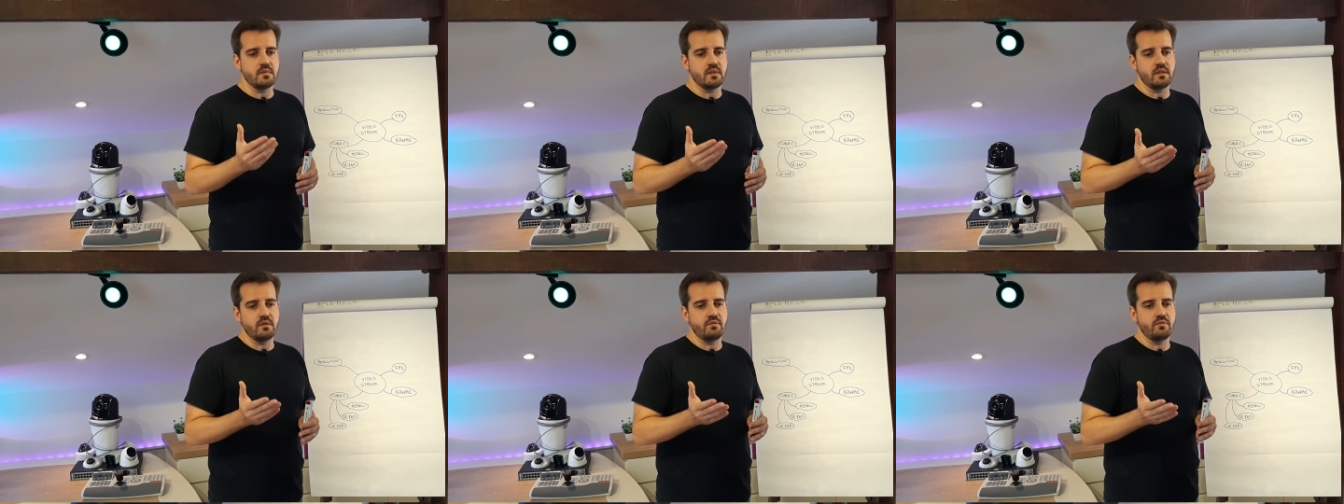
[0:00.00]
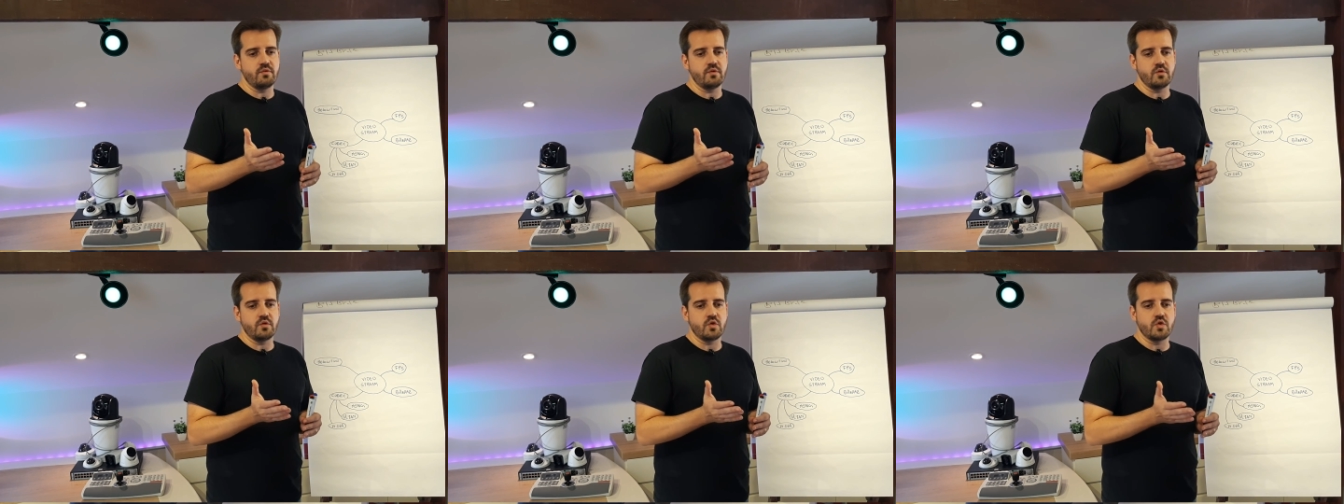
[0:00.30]

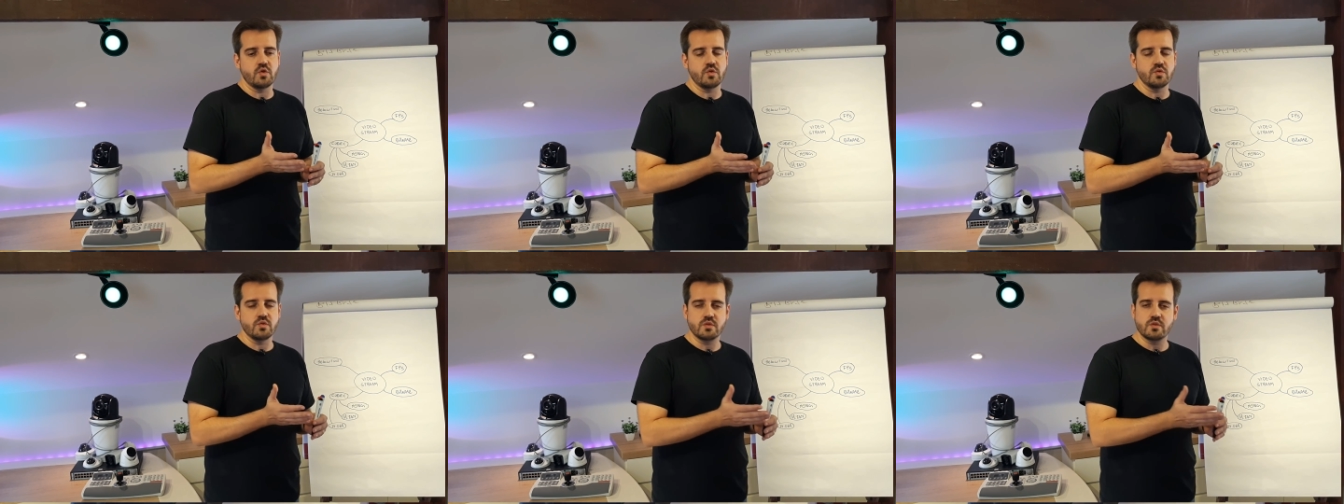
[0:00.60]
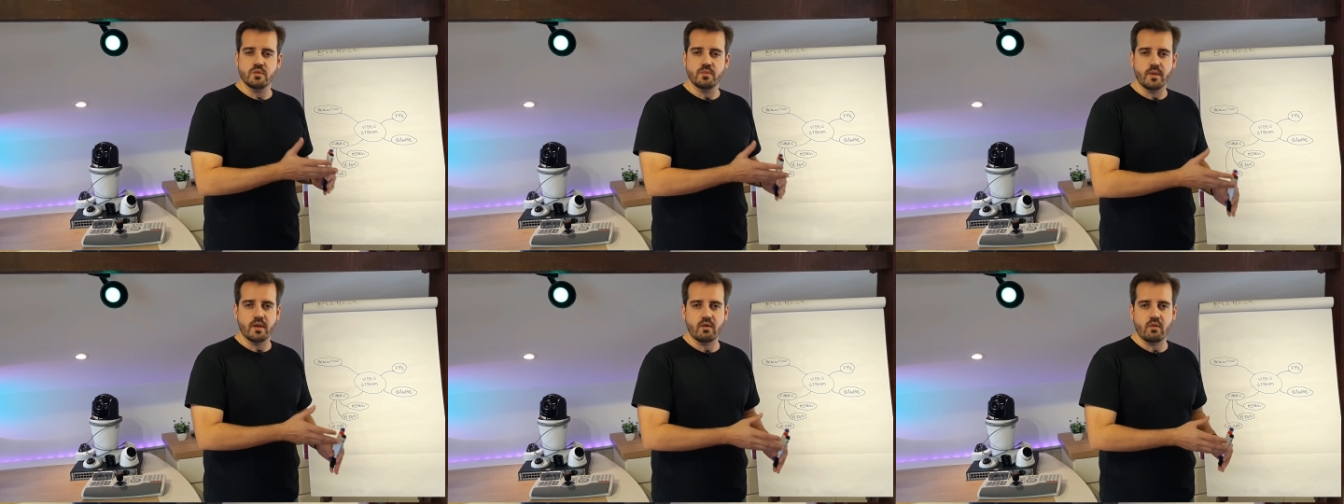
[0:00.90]
if you choose
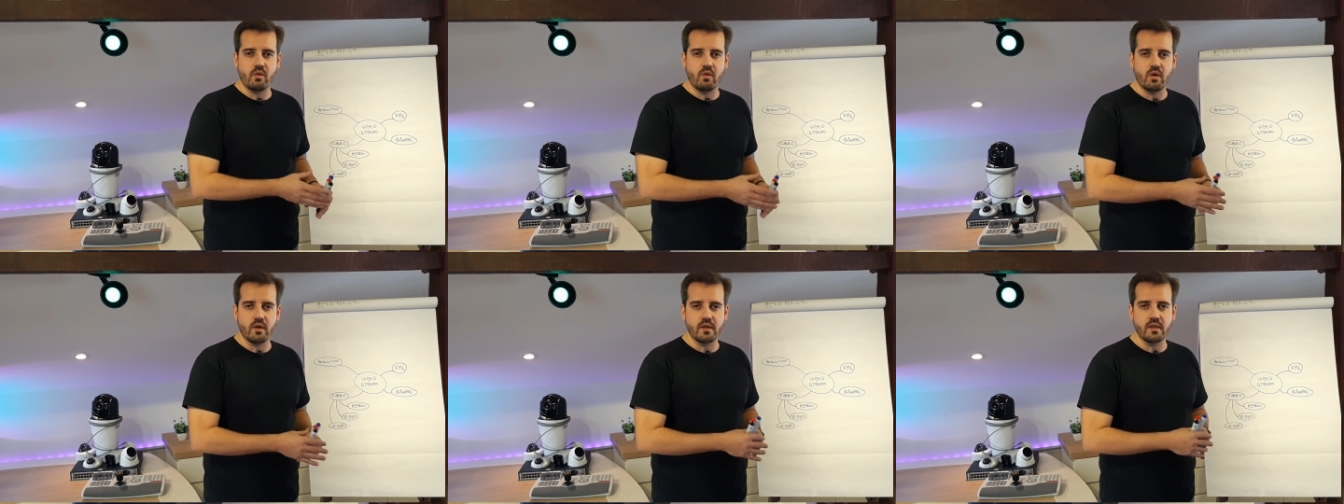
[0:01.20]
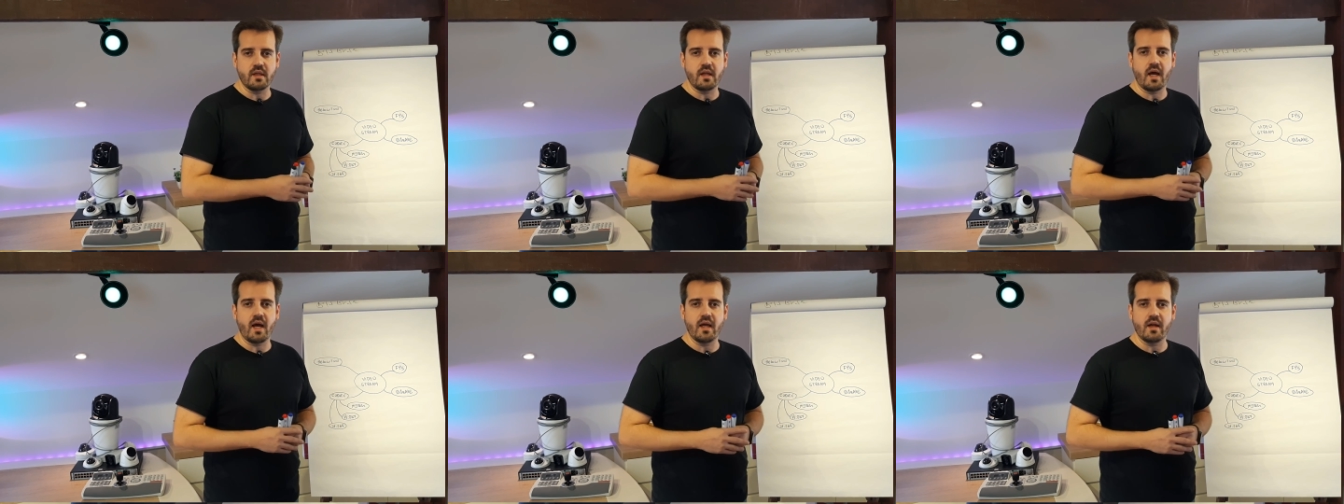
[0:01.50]
to record
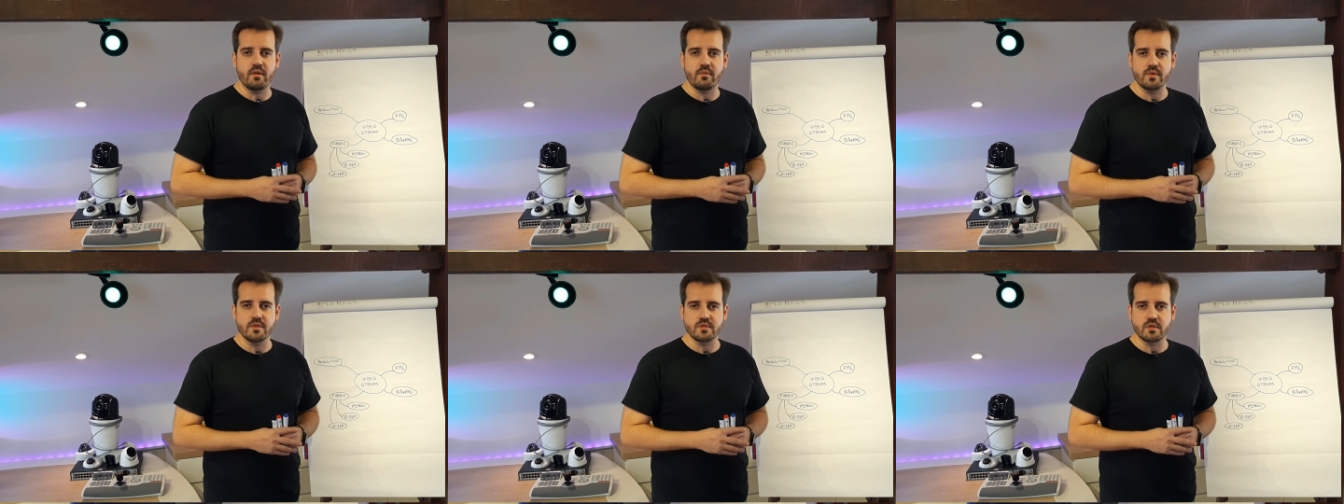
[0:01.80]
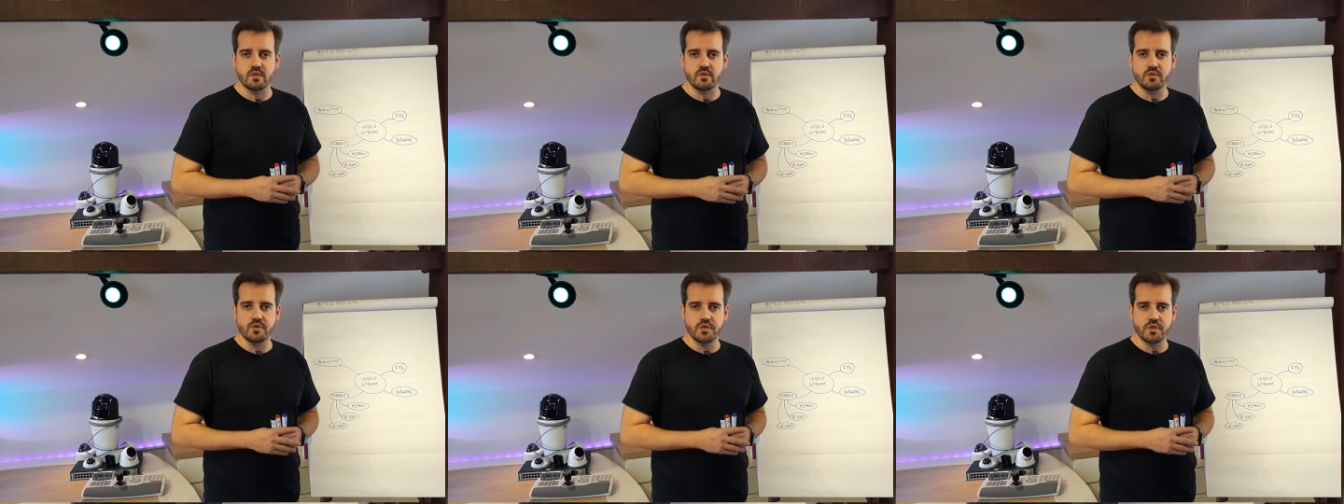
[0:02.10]
in higher
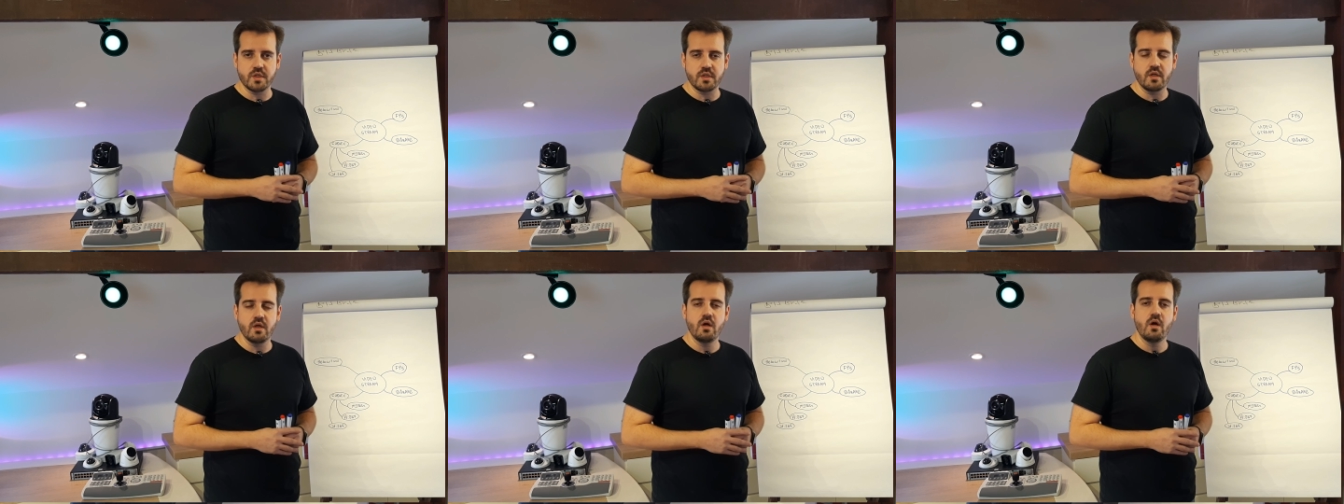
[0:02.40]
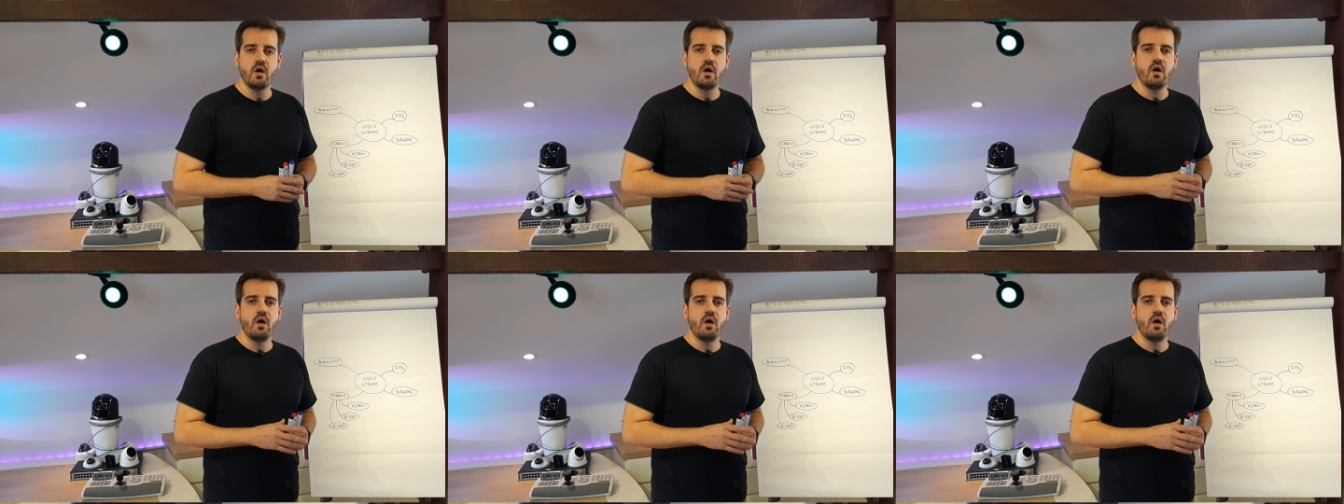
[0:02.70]
resolution,